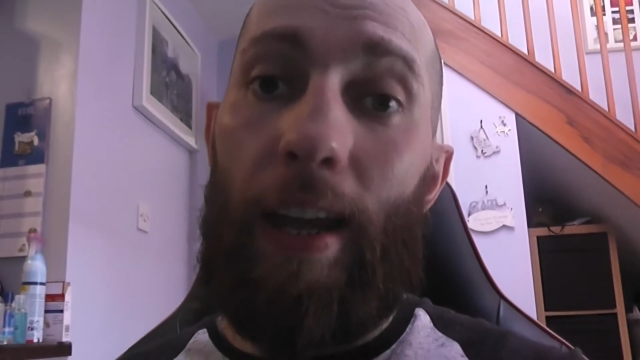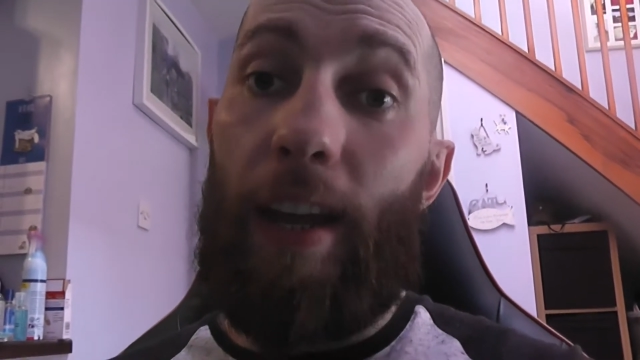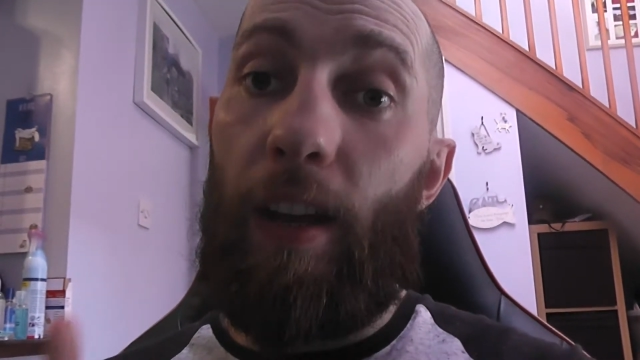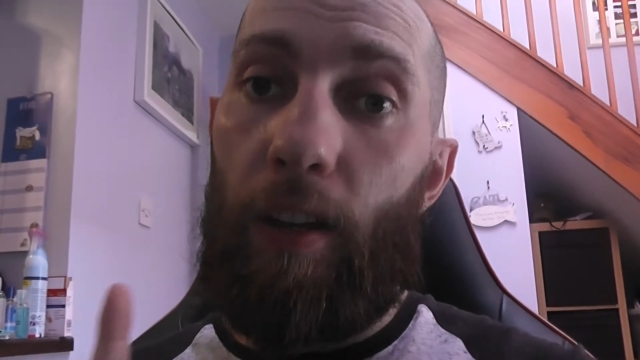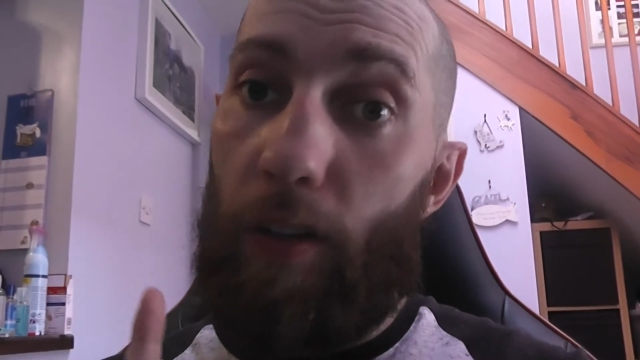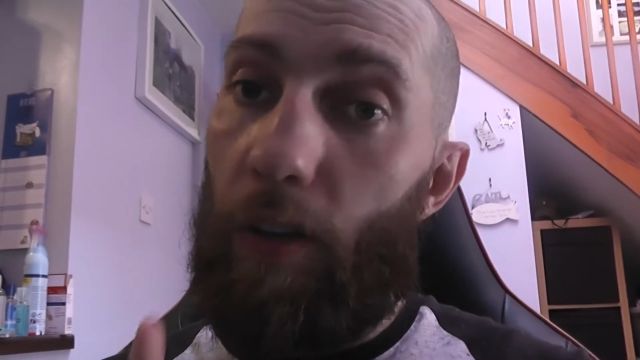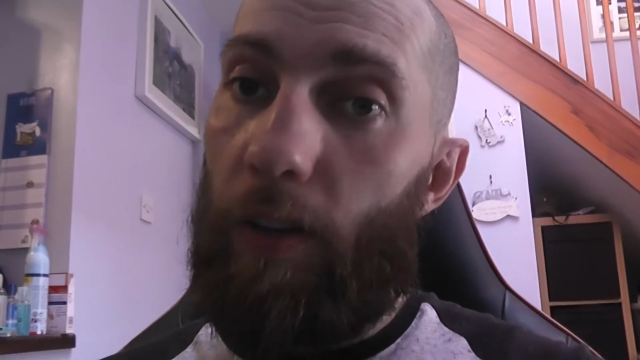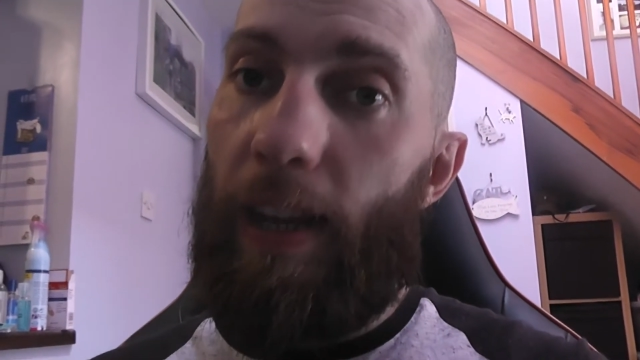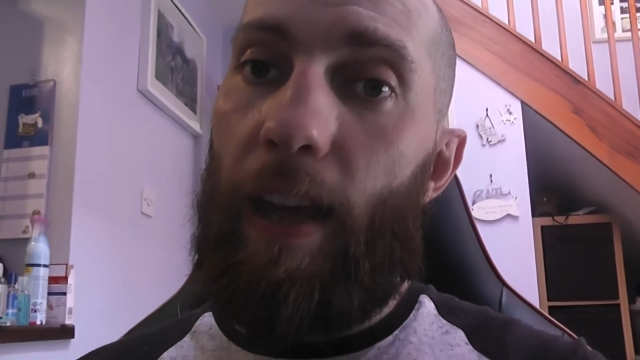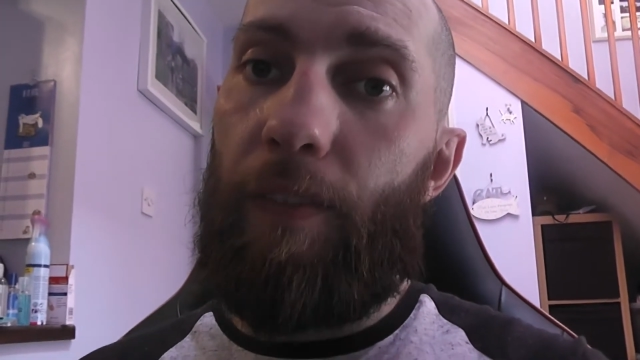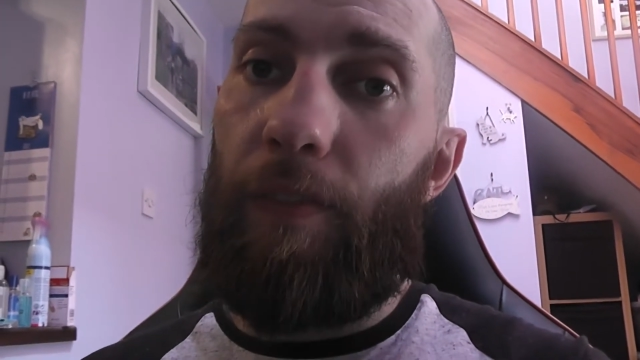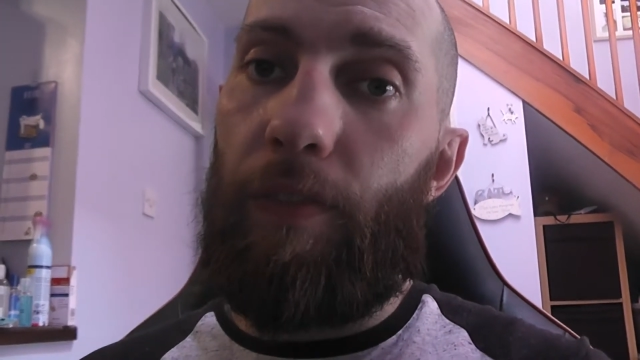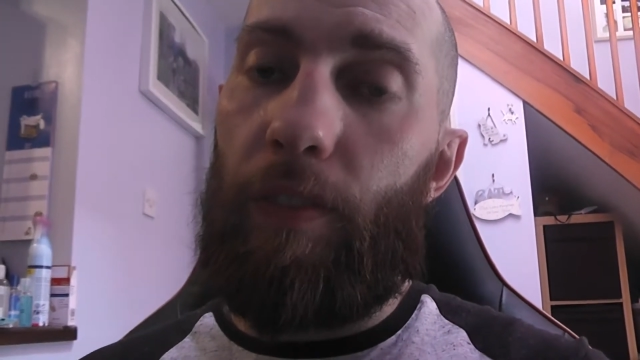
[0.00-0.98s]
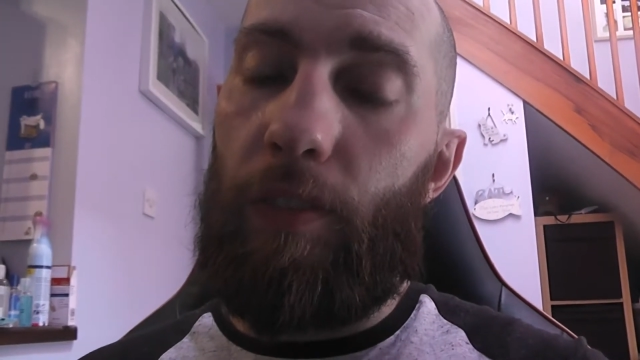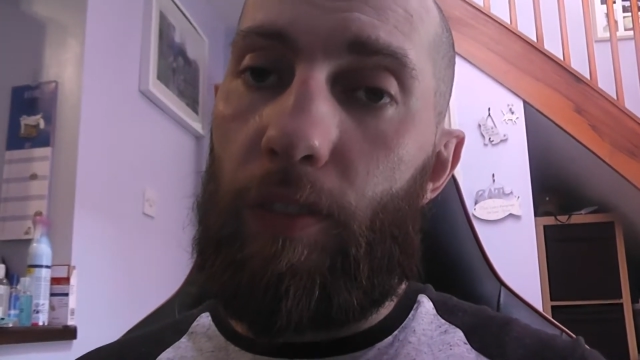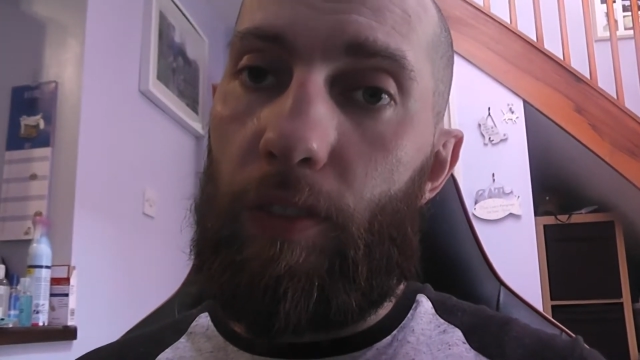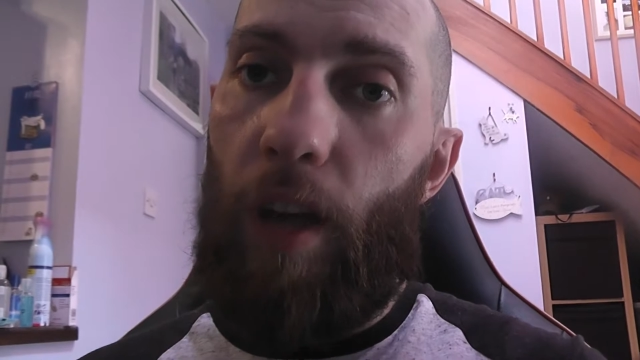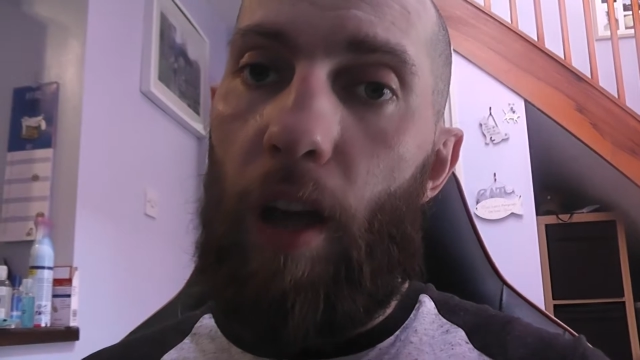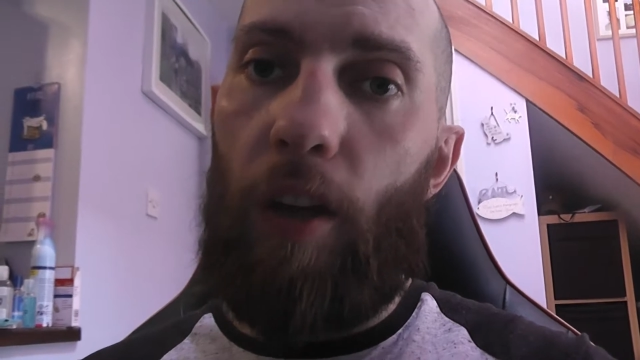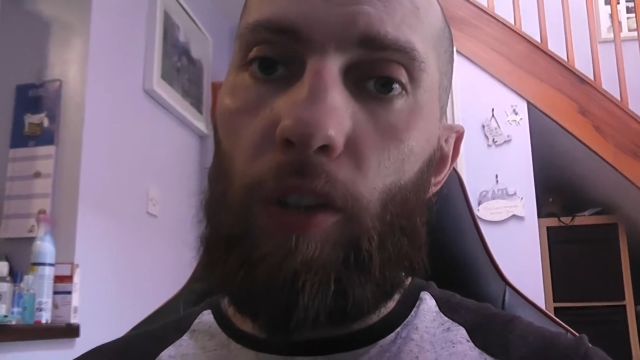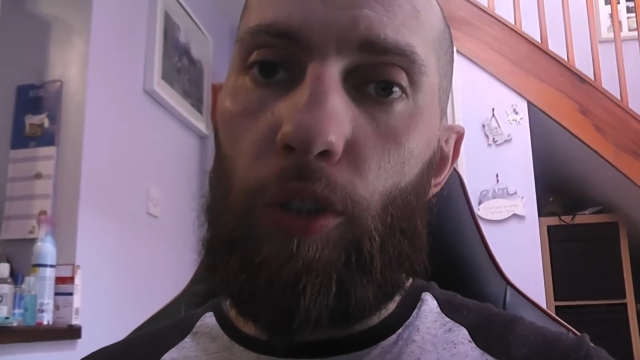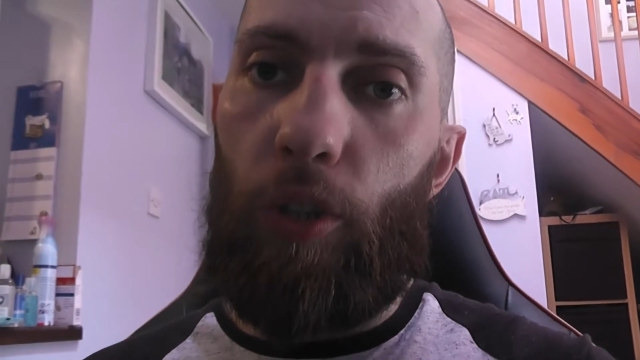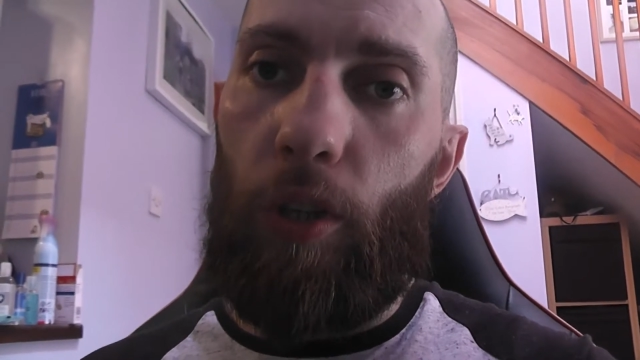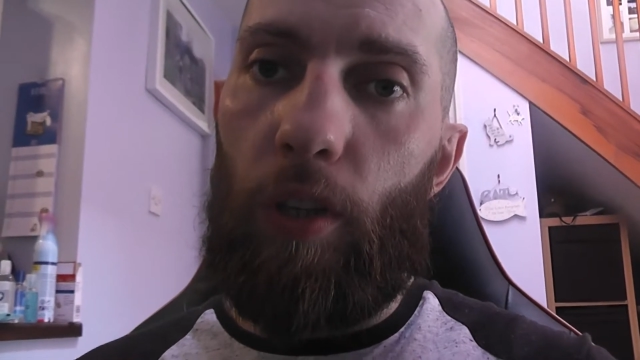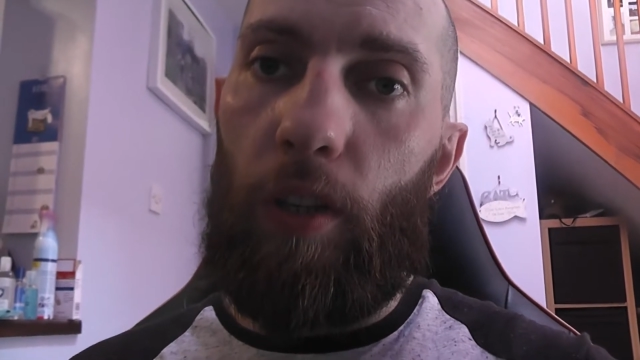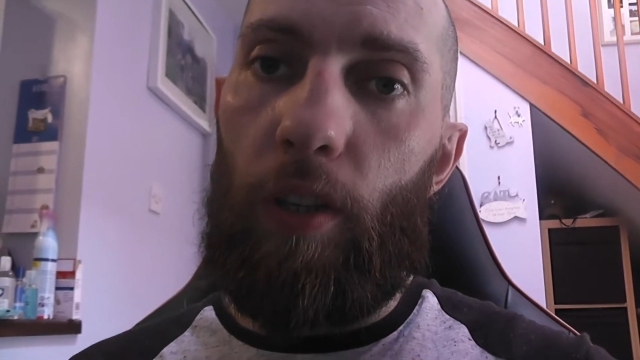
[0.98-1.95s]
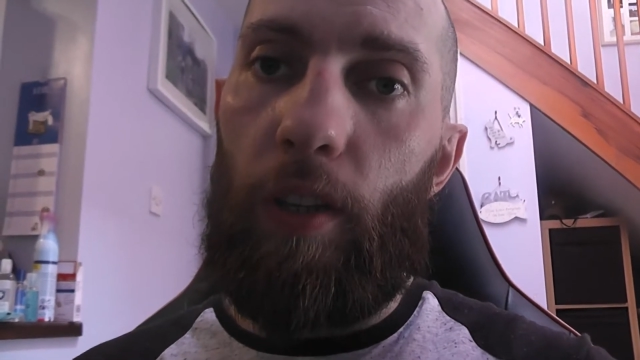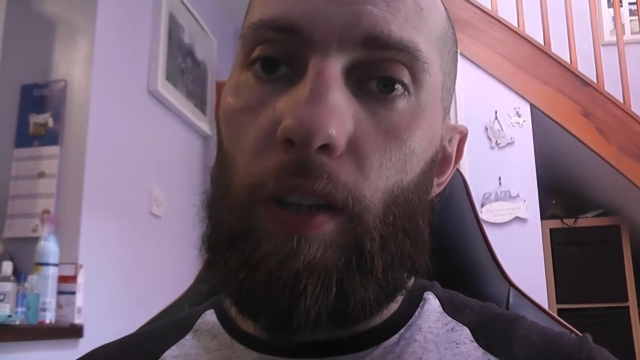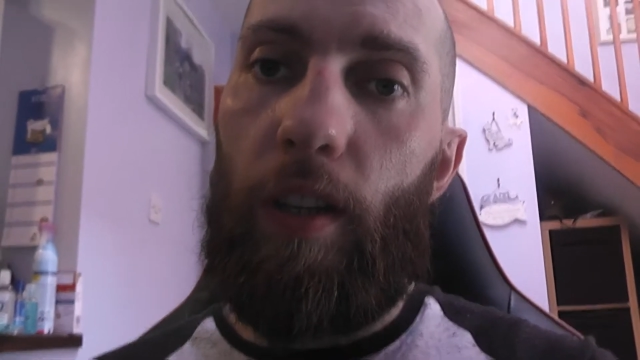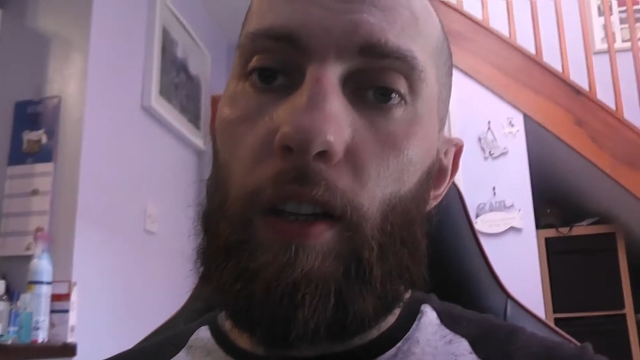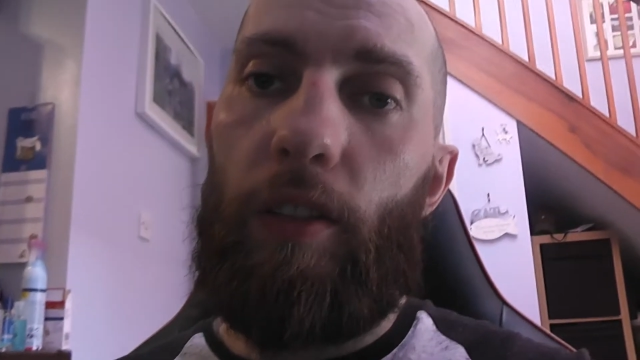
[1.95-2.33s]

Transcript: and I can only have dark chocolate,